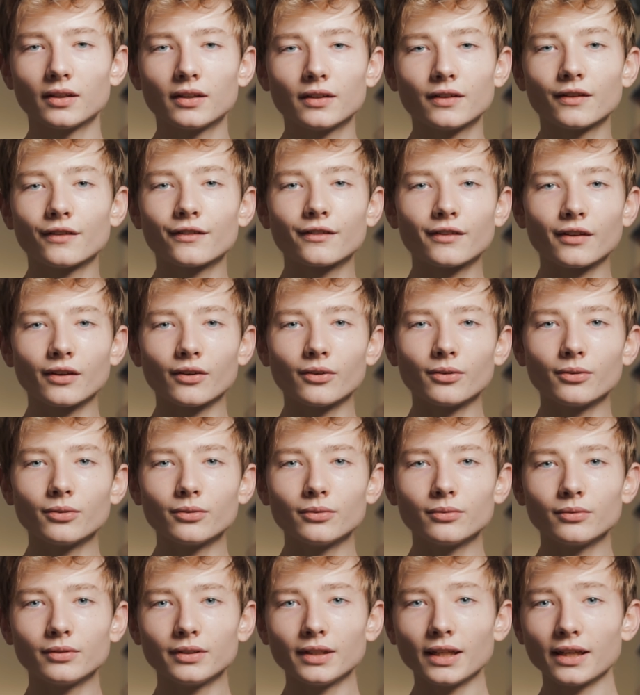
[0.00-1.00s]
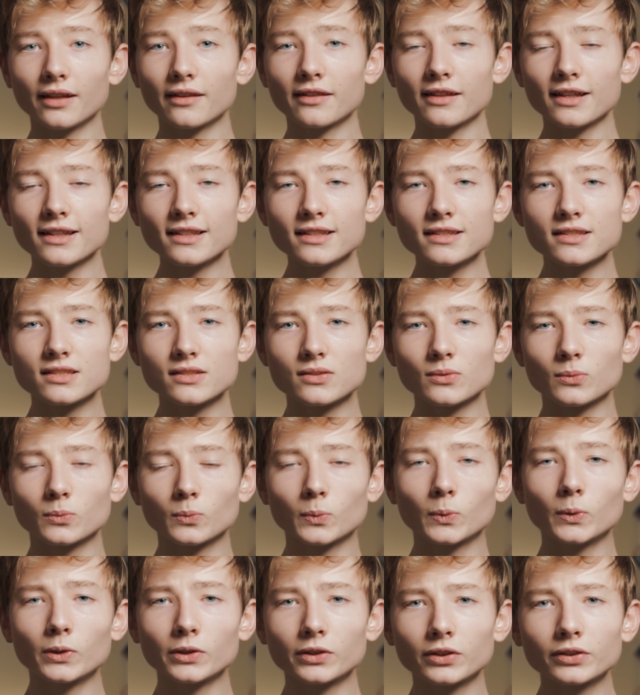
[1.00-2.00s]
So yeah, that's
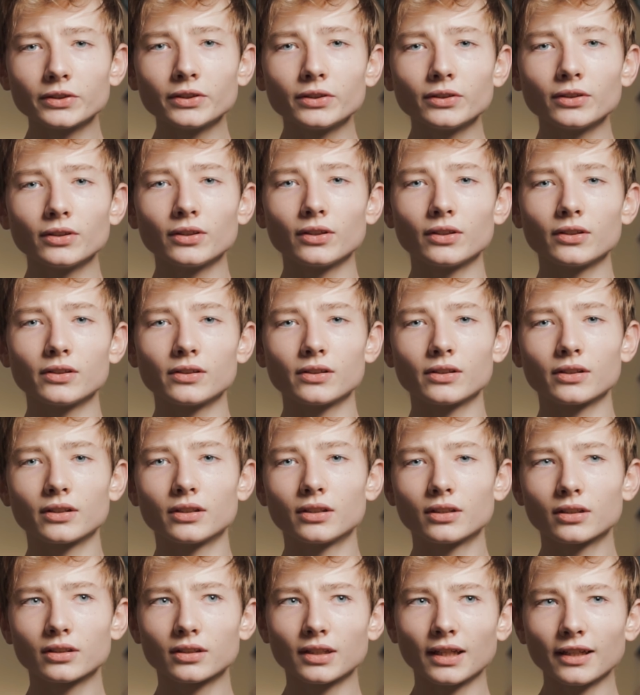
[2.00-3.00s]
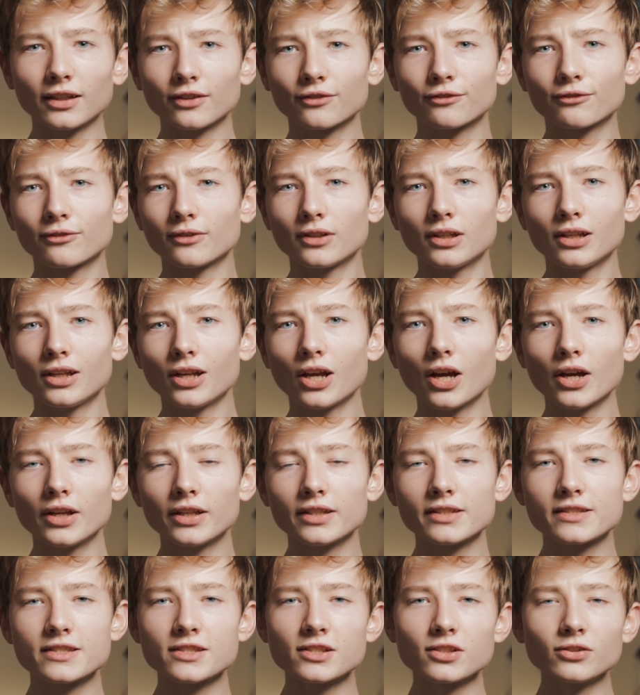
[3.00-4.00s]
what you kind of learn
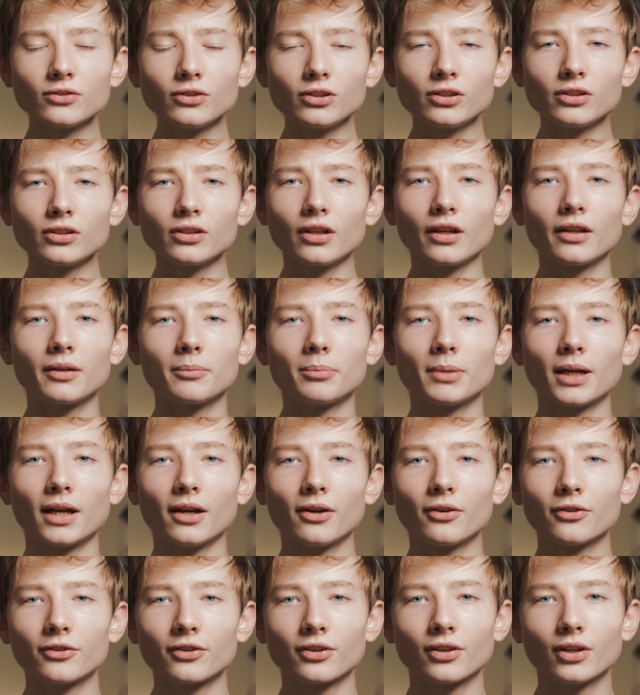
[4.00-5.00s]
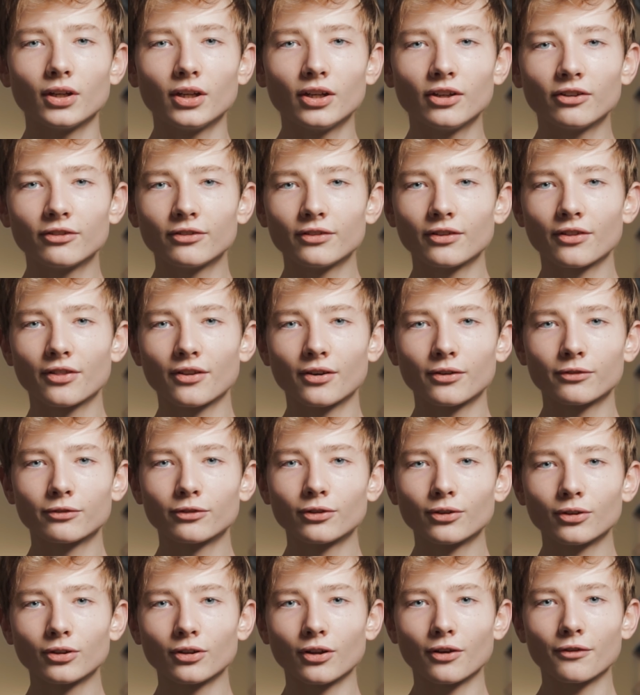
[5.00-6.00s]
in school about the
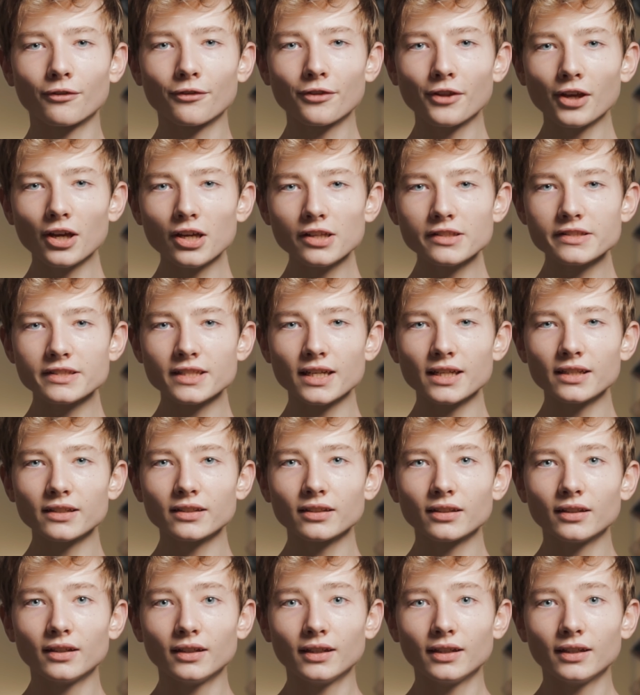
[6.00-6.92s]
rule of thirds, and